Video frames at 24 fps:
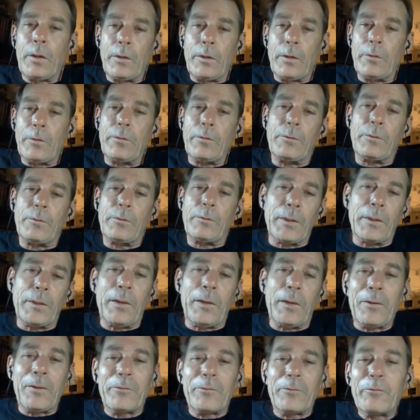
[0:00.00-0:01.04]
you you
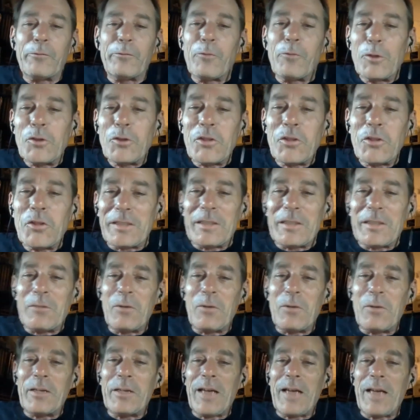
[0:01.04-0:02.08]
know unfortunately
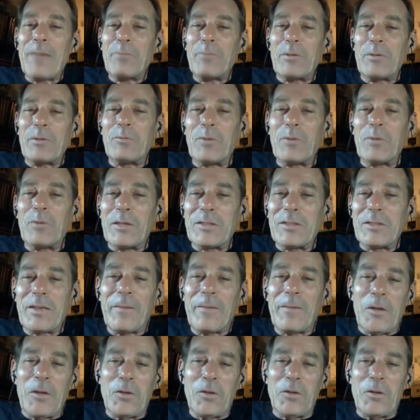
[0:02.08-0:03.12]
what happened was
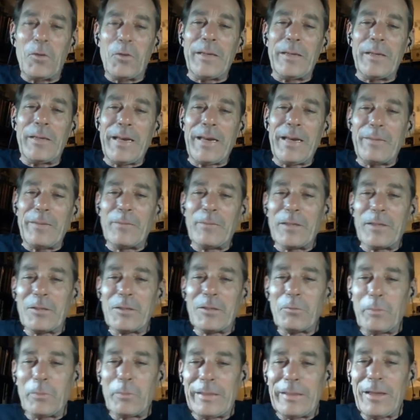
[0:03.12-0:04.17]
you became
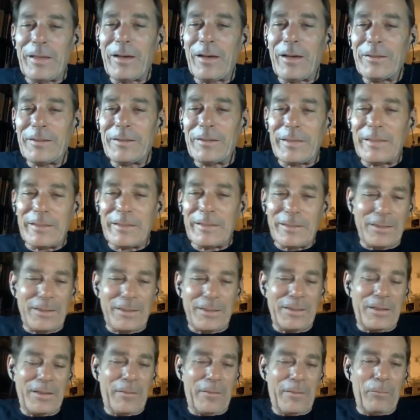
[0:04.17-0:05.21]
this
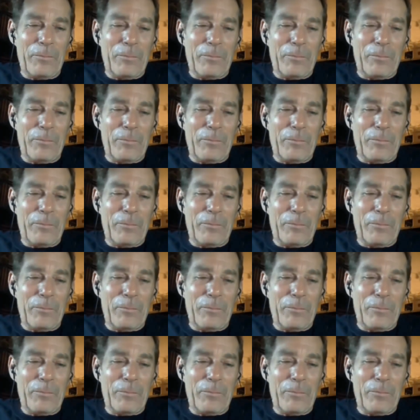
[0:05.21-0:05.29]
reluctant